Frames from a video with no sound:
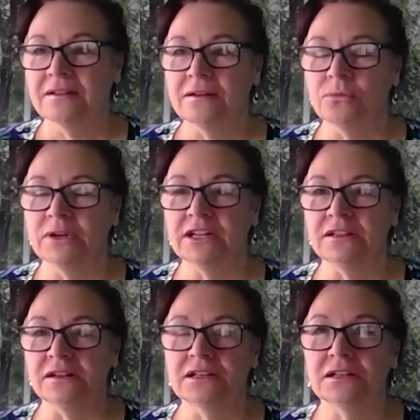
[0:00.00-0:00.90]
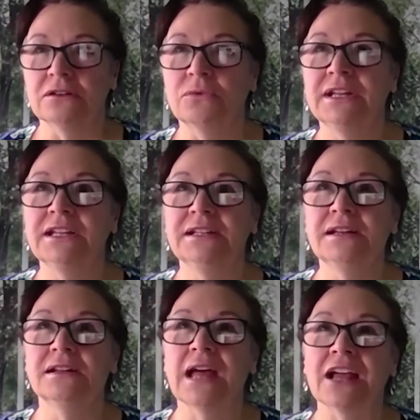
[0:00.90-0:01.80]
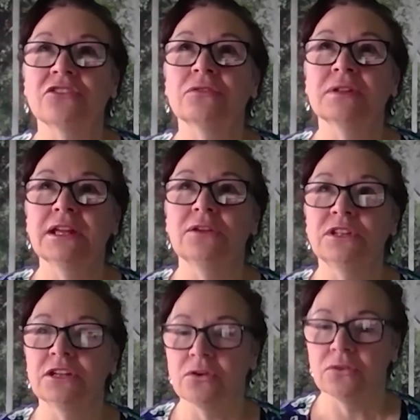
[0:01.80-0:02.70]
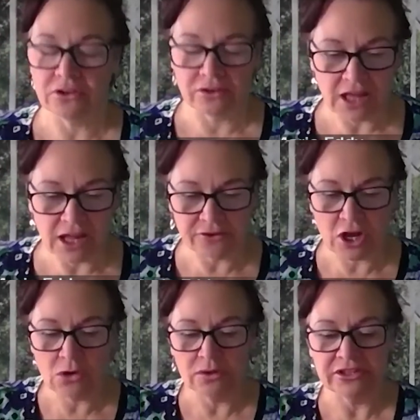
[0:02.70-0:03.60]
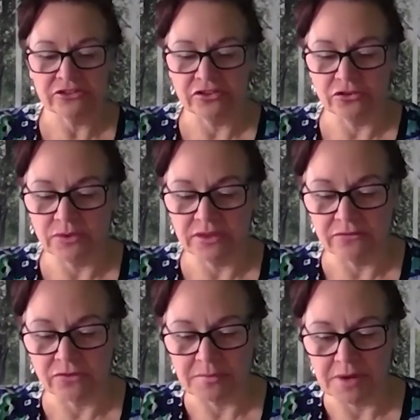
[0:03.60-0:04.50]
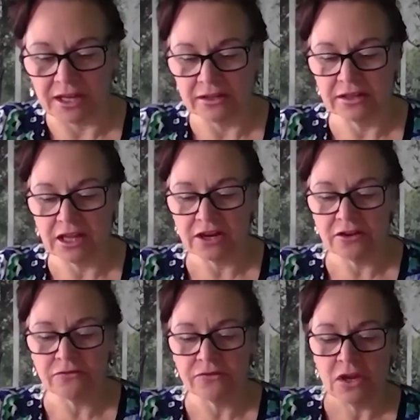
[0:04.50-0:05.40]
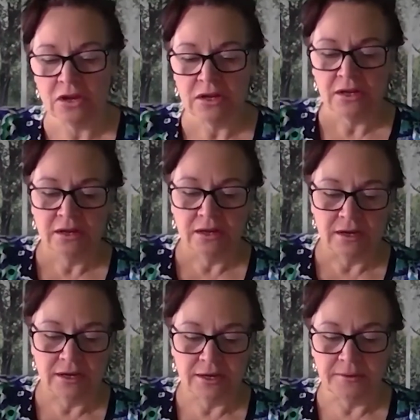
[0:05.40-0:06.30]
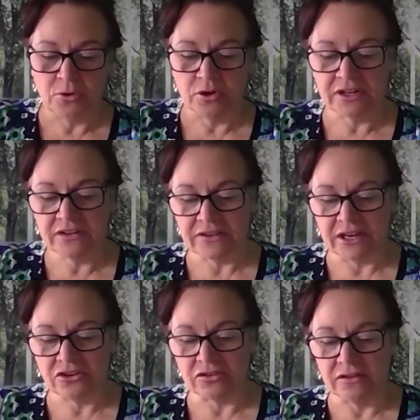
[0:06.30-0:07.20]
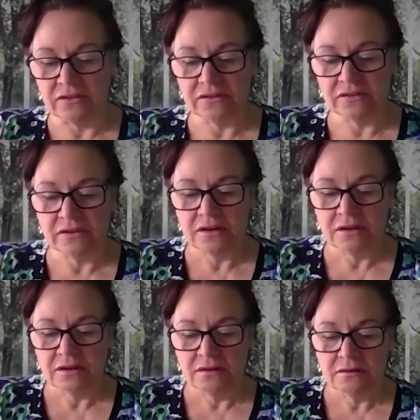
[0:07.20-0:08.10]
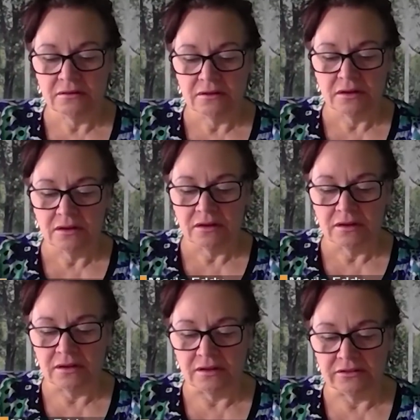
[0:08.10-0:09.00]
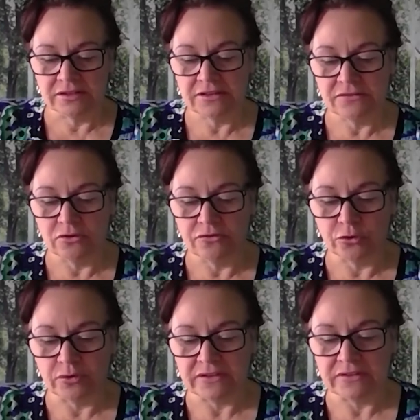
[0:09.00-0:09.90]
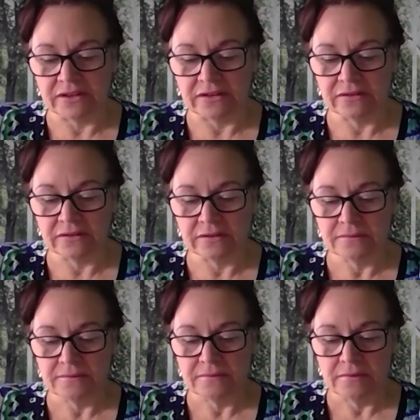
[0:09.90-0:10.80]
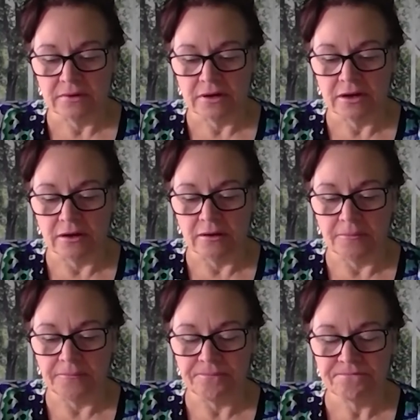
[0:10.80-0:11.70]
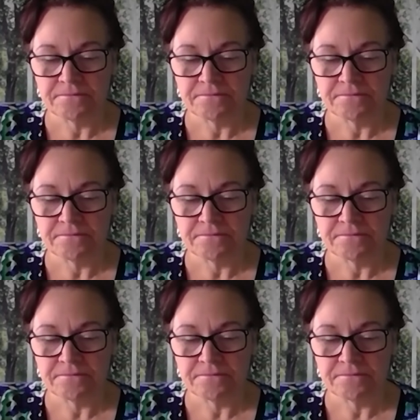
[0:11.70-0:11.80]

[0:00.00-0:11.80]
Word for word: We we actually, you know, there are a lot of coalitions within Vermont. A lot of uh, organizations. Uh, to give you a for instance, um,